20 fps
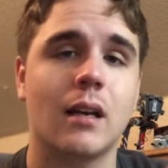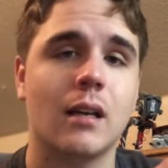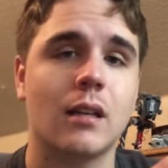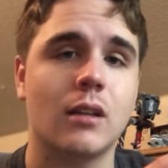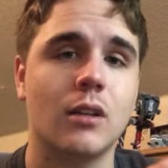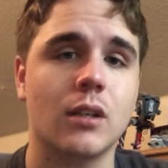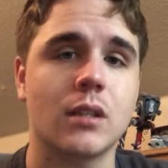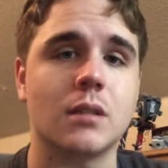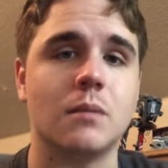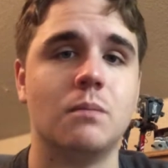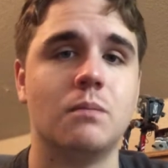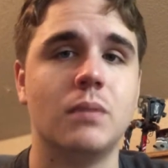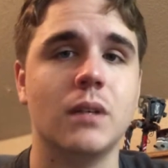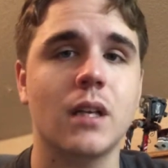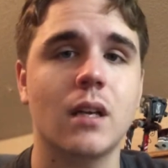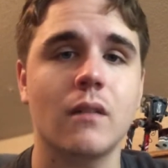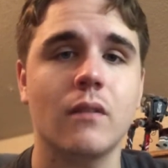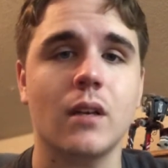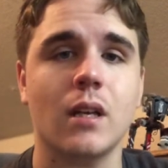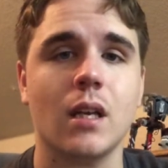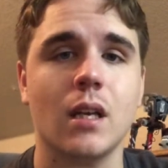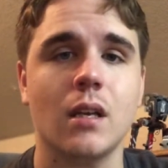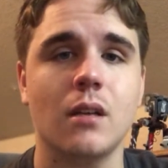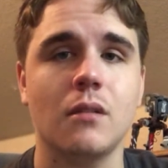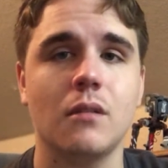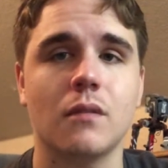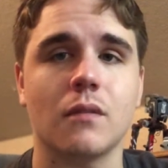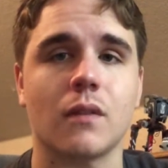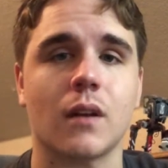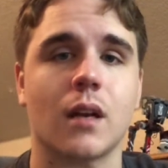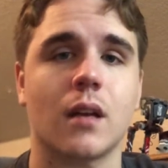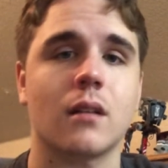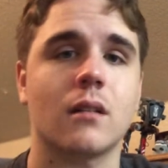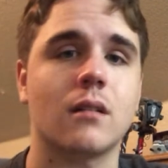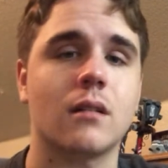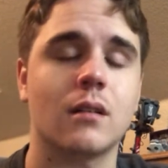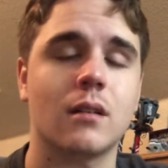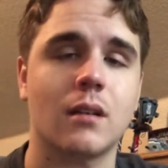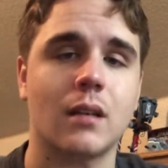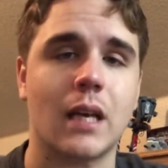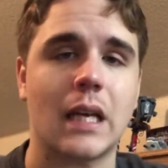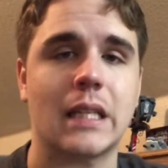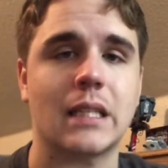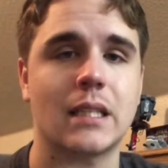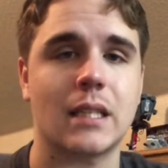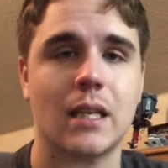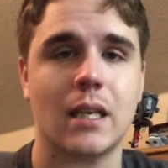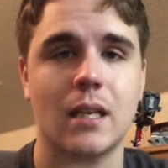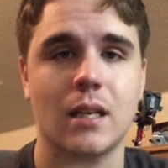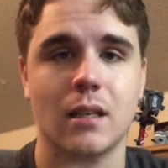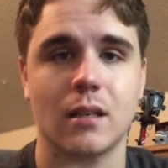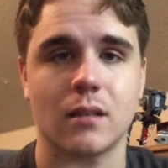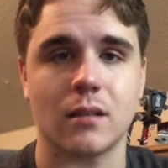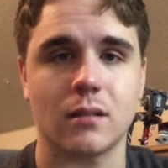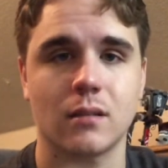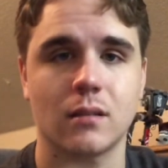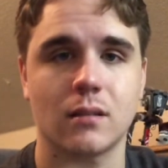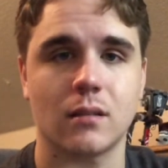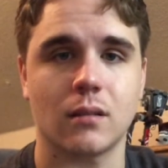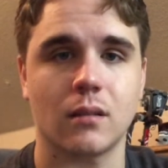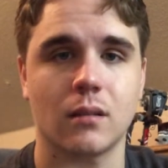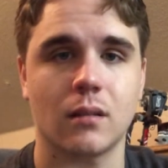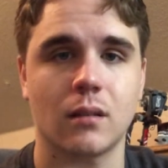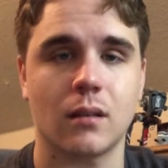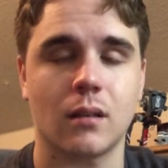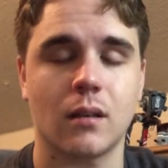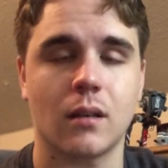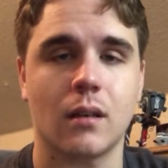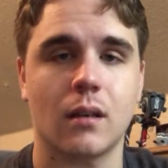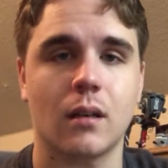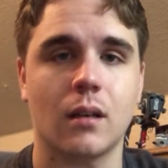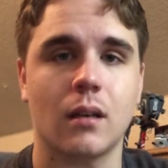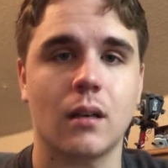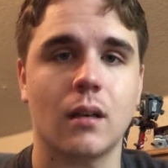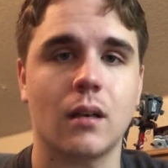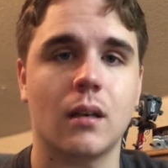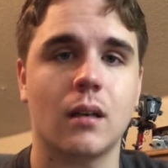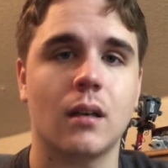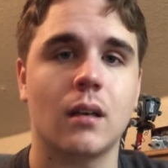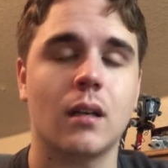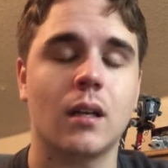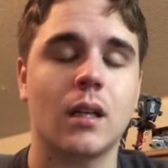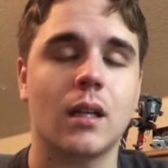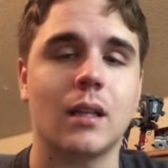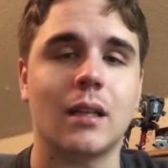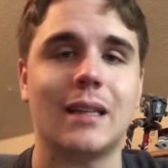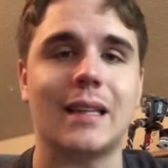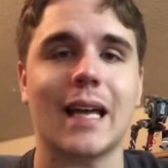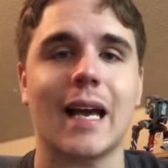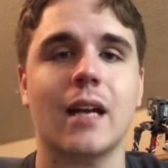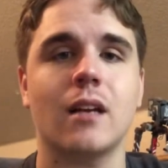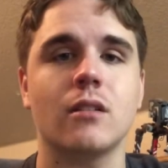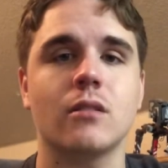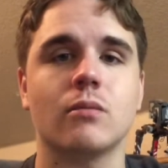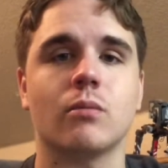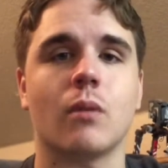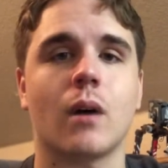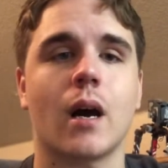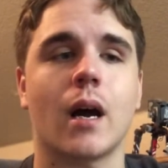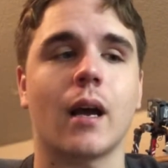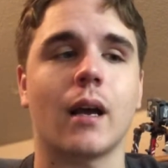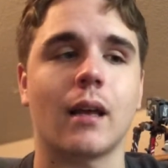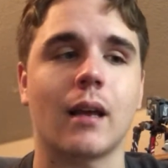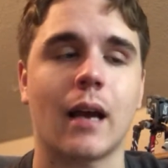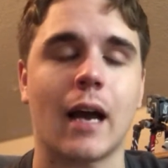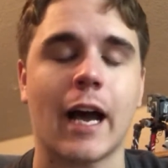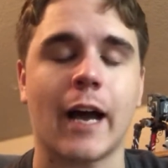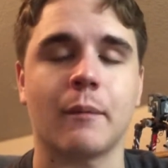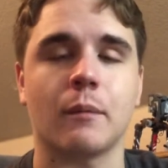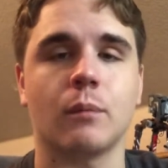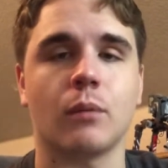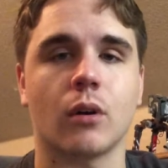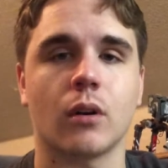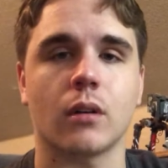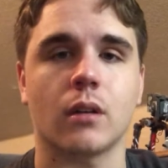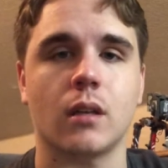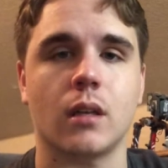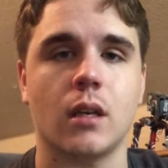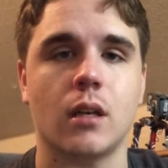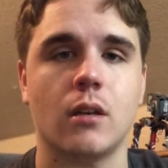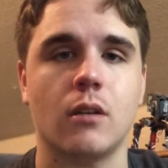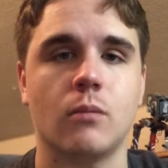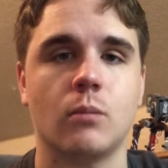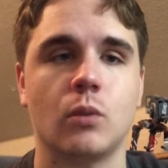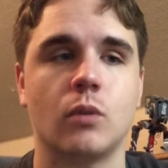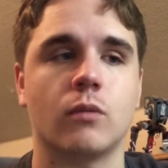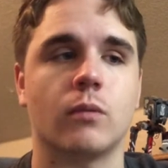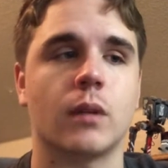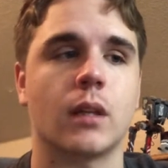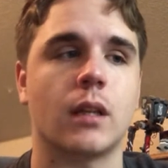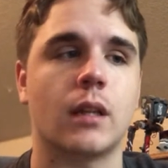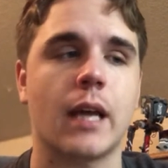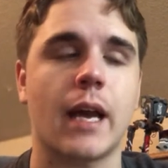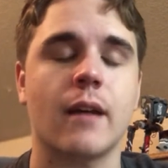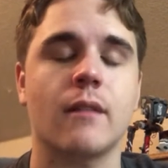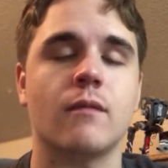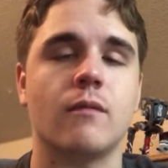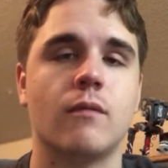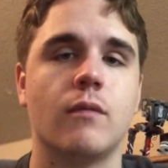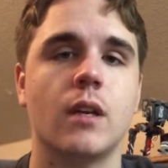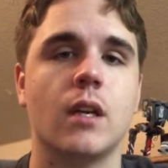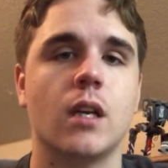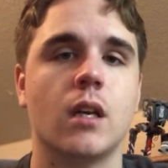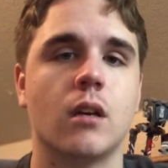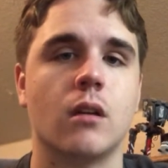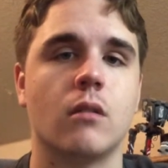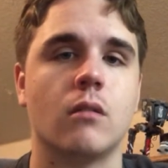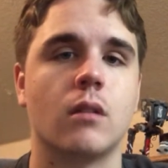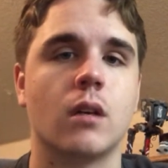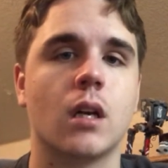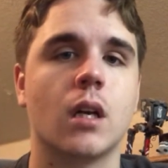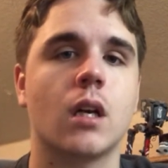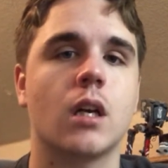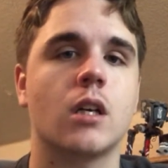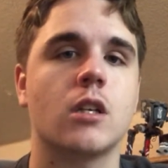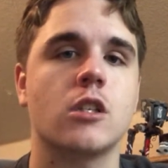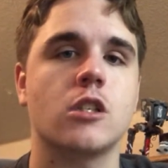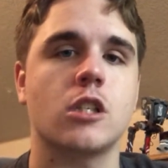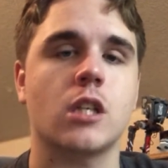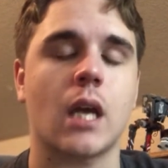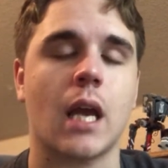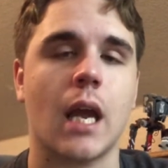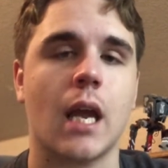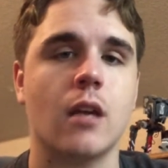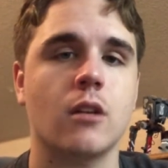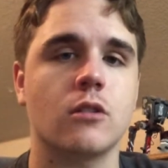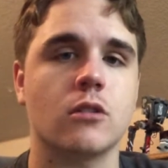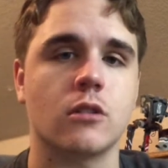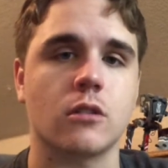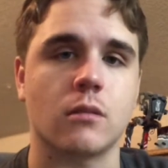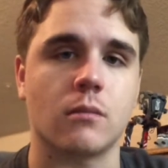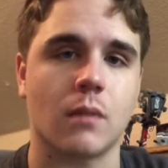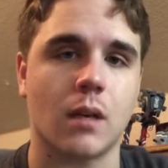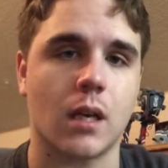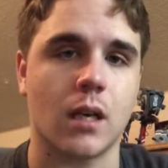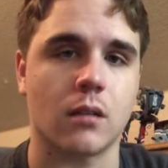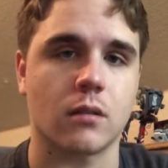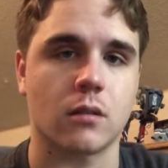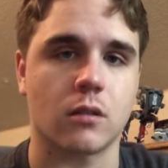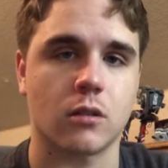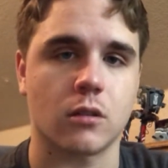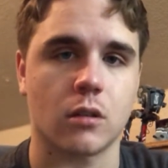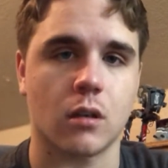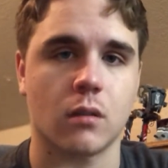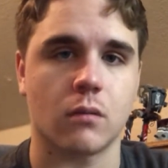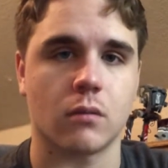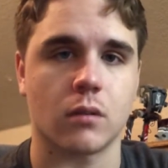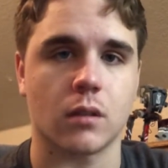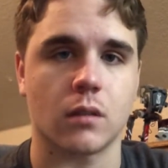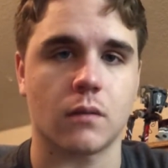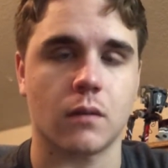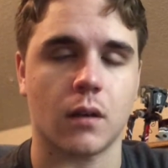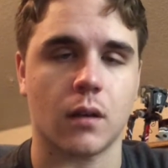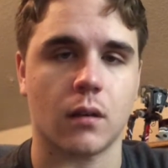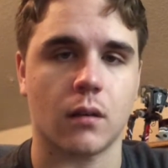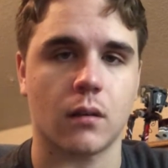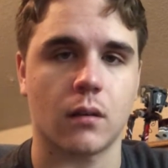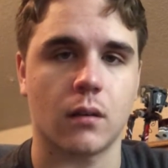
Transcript: they're as big of an EU fan as he is. That is why I'm a part of the EU movement. That video changed me as a Star Wars fan.